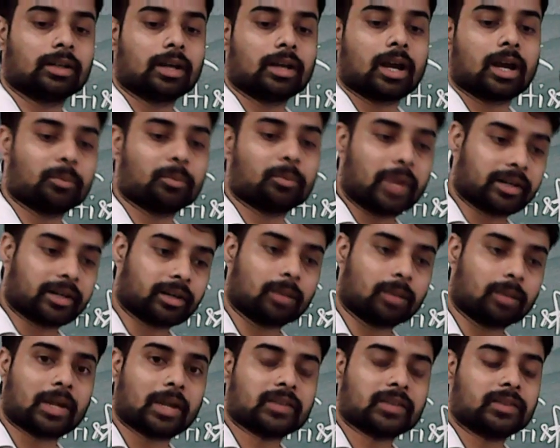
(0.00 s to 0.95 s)
uh, battle of
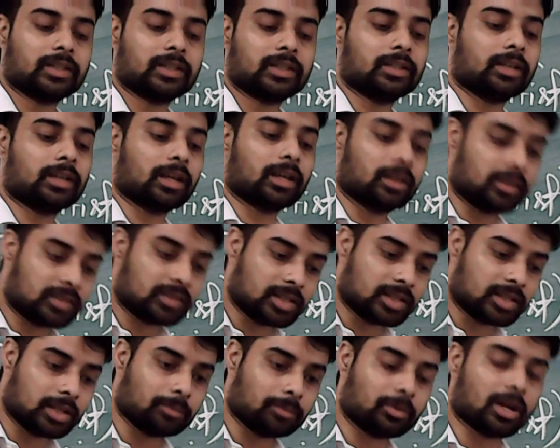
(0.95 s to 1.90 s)
Plassey they
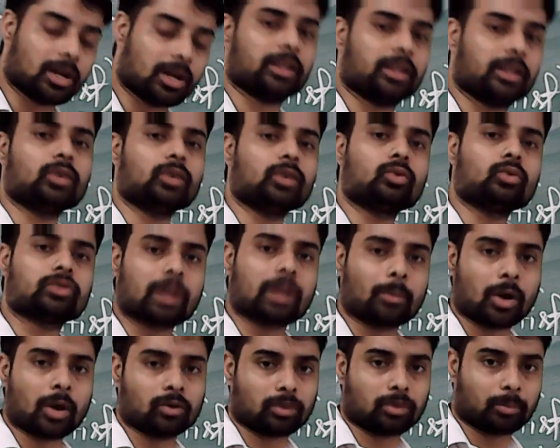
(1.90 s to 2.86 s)
received a huge
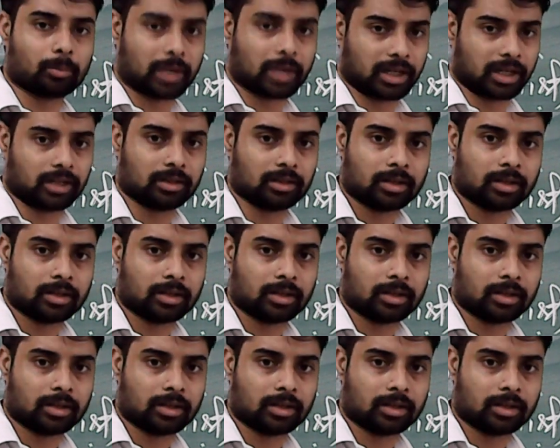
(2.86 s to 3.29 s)
amount of money.